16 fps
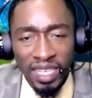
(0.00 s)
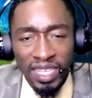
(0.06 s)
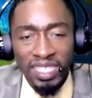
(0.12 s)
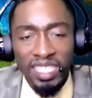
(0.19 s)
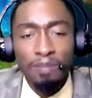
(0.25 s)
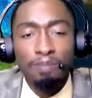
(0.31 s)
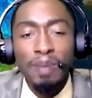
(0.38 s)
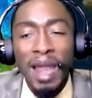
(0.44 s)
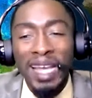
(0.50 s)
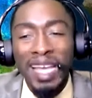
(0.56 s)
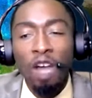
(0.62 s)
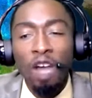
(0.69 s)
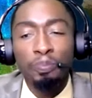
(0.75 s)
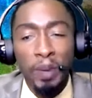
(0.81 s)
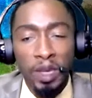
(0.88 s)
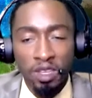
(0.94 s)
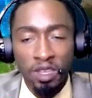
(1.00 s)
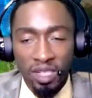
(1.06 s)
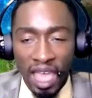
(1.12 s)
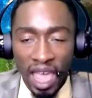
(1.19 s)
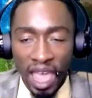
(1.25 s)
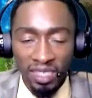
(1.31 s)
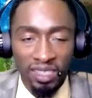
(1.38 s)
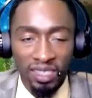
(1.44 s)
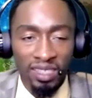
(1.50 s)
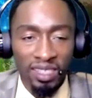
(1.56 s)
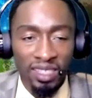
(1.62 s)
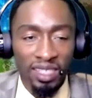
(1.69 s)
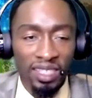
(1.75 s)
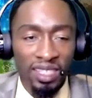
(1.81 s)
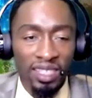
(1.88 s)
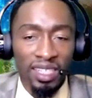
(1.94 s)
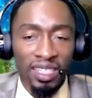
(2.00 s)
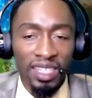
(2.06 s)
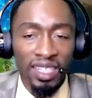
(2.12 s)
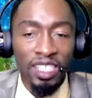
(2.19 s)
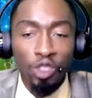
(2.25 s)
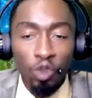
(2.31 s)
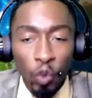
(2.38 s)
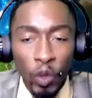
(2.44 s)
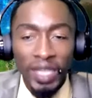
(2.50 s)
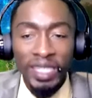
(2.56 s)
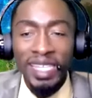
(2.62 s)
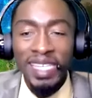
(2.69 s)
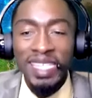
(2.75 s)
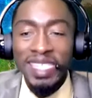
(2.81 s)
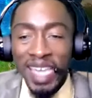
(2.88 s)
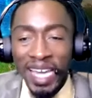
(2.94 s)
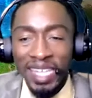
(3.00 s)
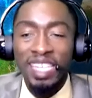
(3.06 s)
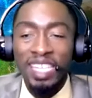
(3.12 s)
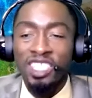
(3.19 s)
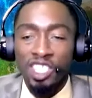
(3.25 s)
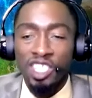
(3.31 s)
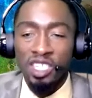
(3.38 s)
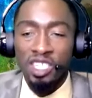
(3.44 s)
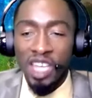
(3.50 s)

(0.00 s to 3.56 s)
The blackout period, guys, is when the youngest